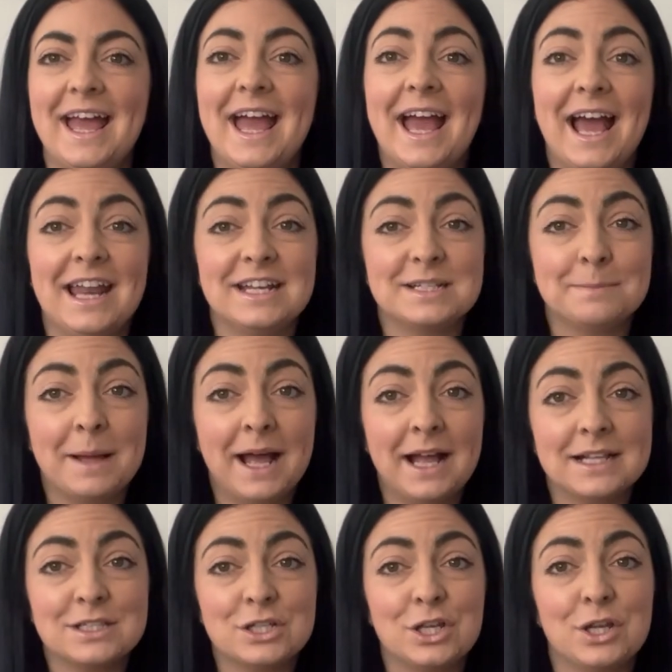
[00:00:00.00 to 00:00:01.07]
And as
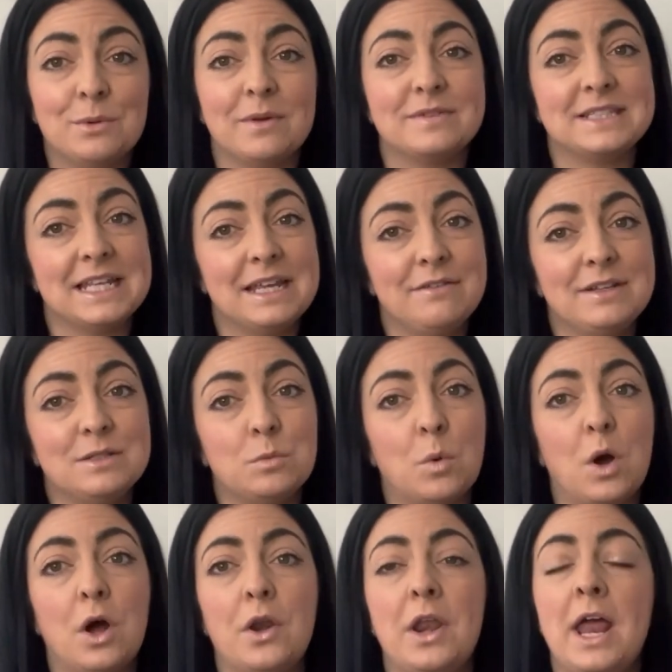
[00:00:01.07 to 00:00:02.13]
part 2 of series
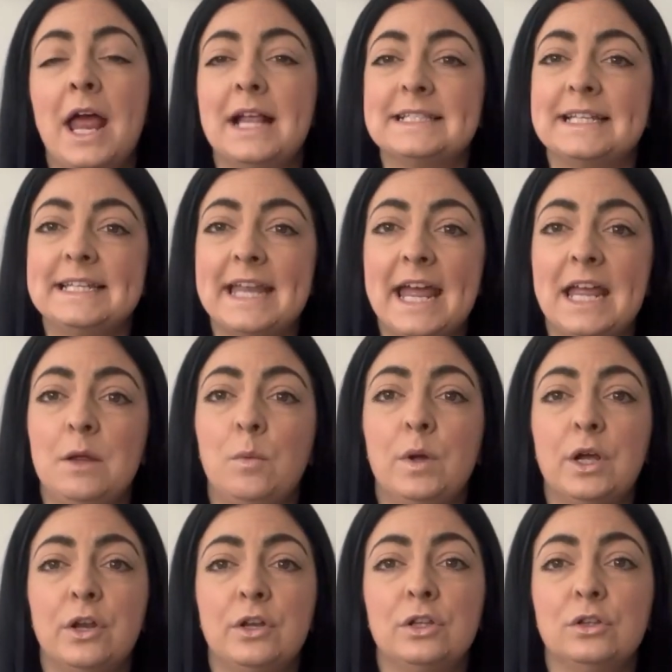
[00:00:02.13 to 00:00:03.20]
1, today we're
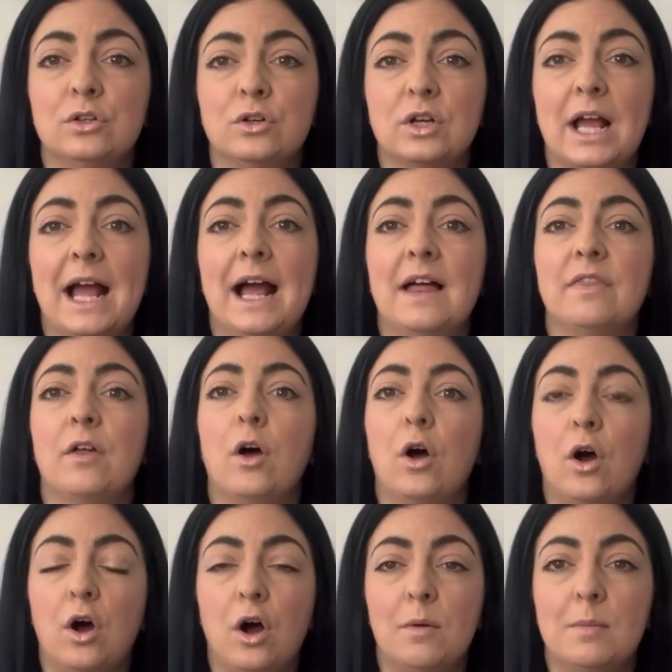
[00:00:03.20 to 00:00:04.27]
going to look at the
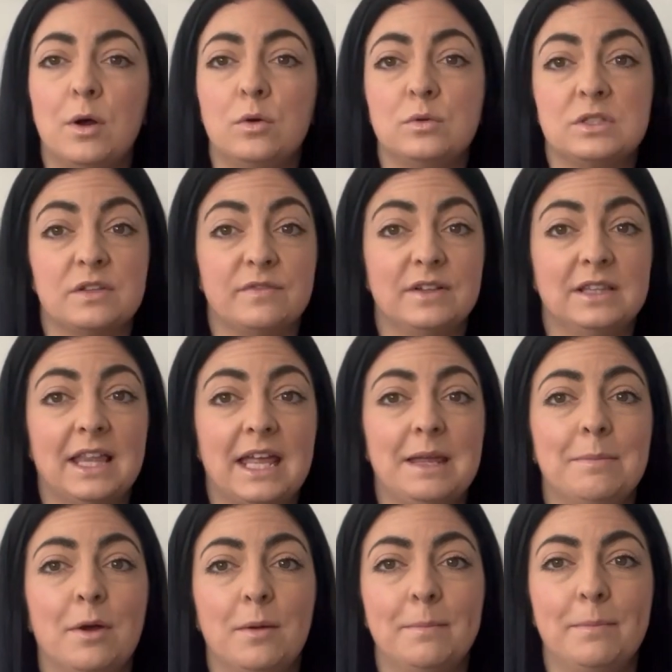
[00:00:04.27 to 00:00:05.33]
hormones for
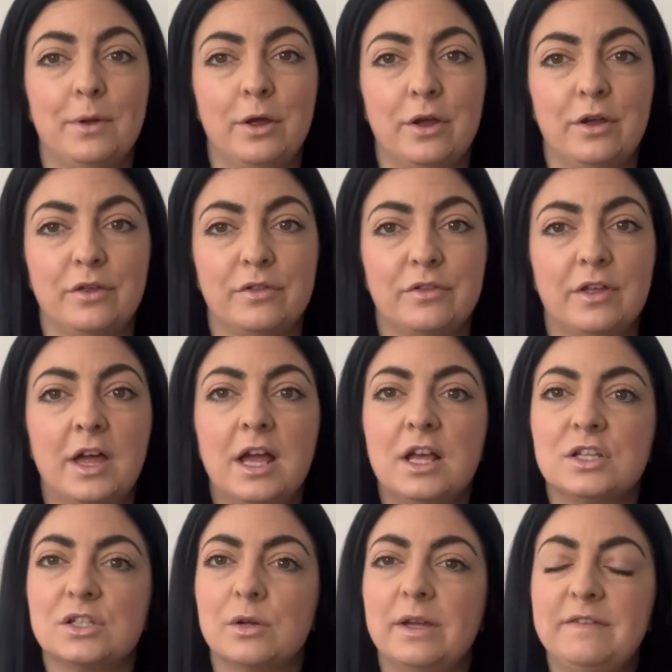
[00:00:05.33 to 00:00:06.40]
labour and birth.
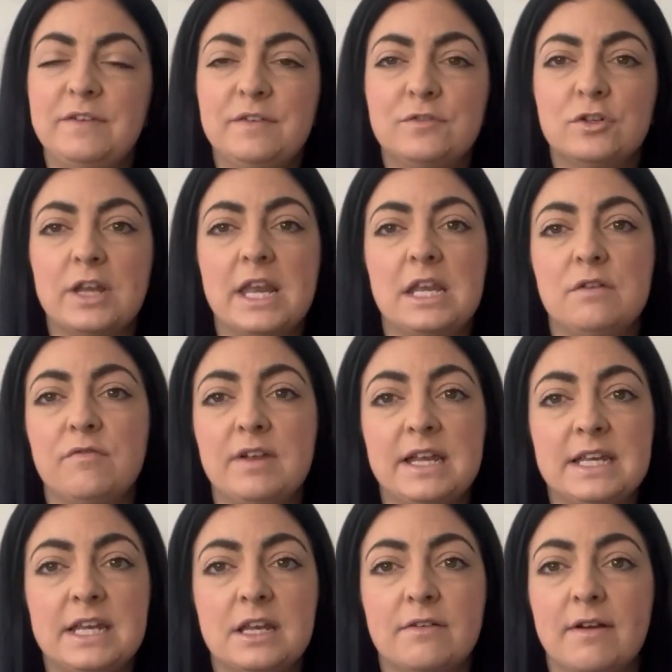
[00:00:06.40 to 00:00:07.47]
So if you've done any
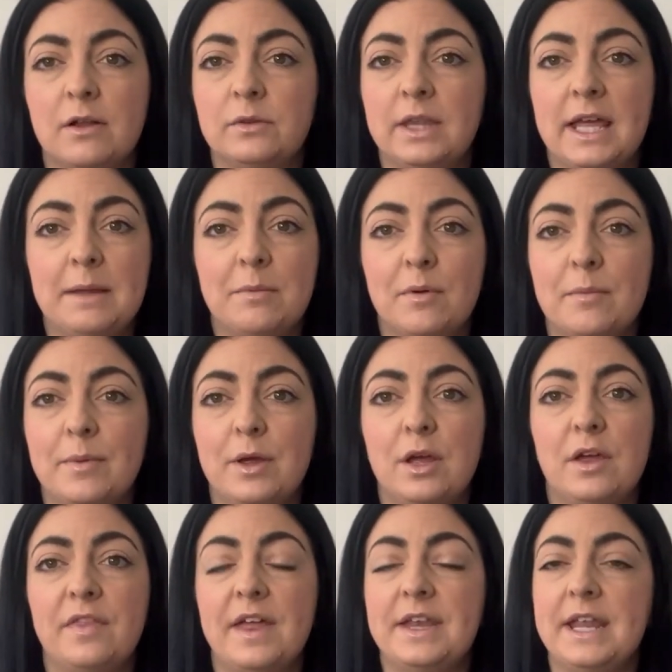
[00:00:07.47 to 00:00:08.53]
reading around labour and
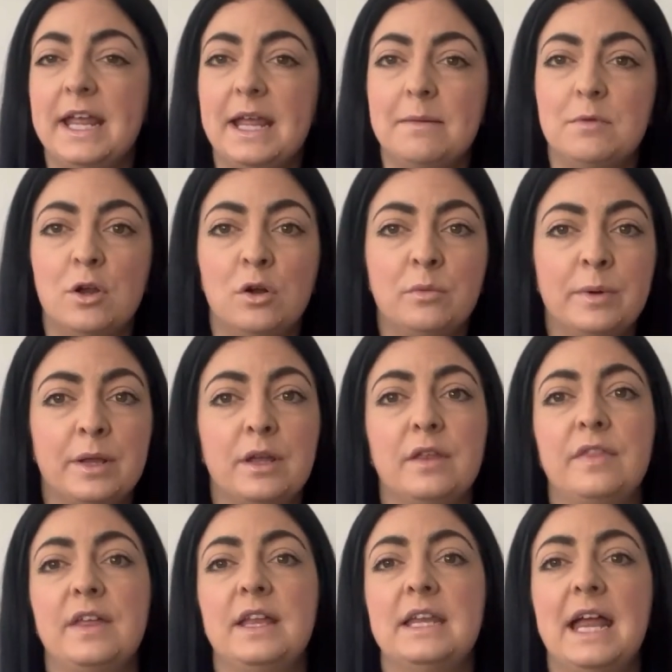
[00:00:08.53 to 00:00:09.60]
birth, any
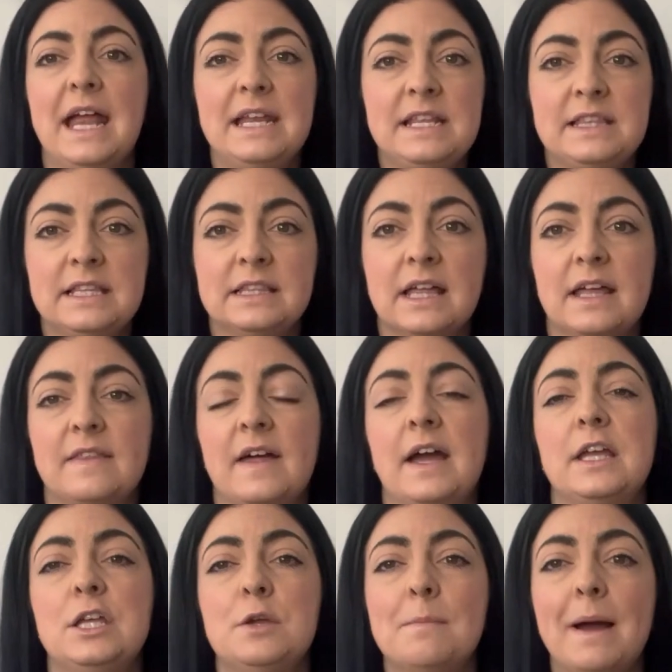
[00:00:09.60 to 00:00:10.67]
hypnobirthing, anything like
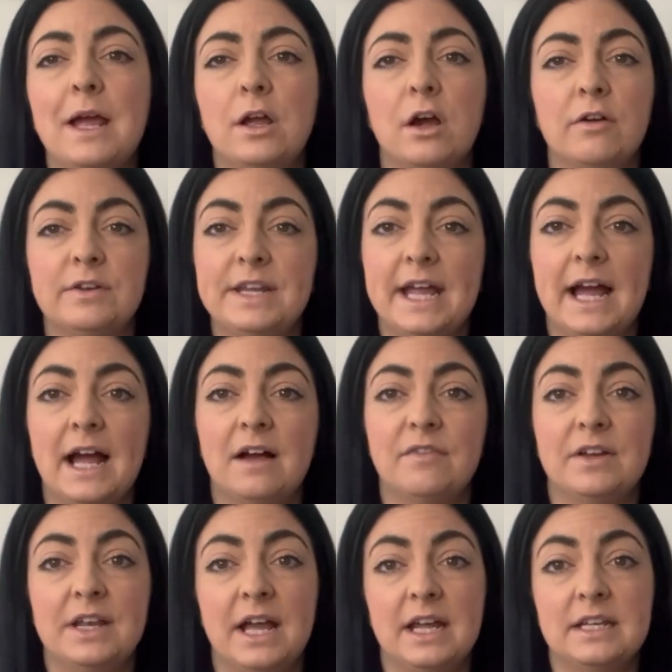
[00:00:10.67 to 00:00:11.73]
that, you might already have
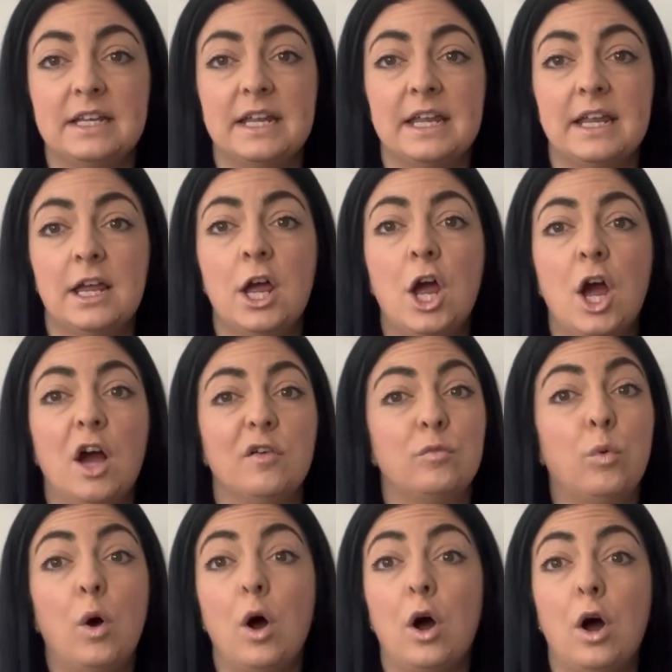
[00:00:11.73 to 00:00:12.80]
an idea of
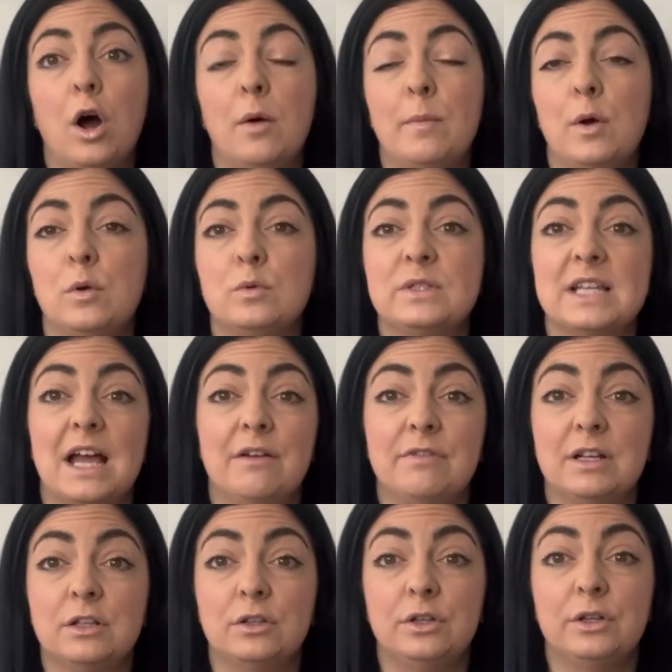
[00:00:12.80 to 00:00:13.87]
what hormones are
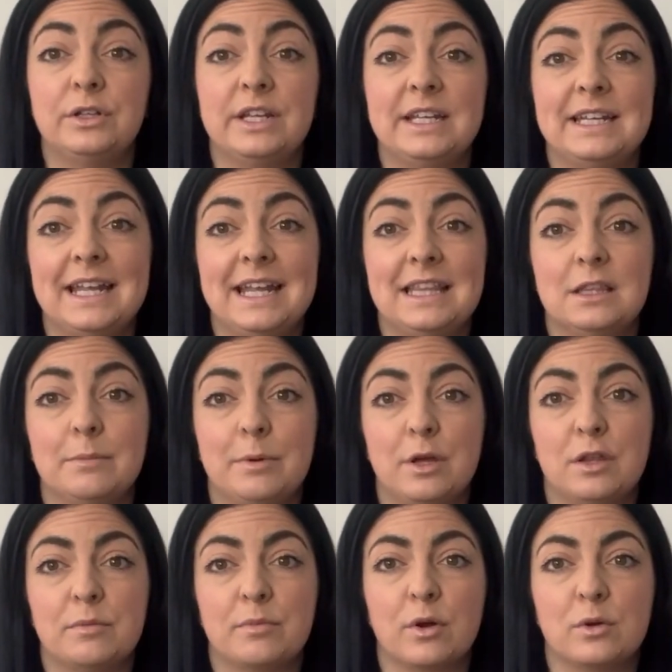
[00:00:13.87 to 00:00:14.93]
included in the
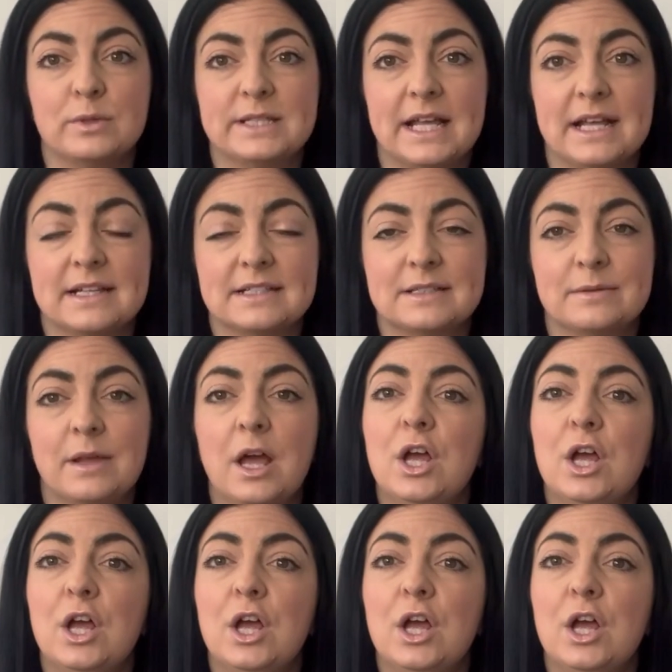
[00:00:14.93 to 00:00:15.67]
birth process.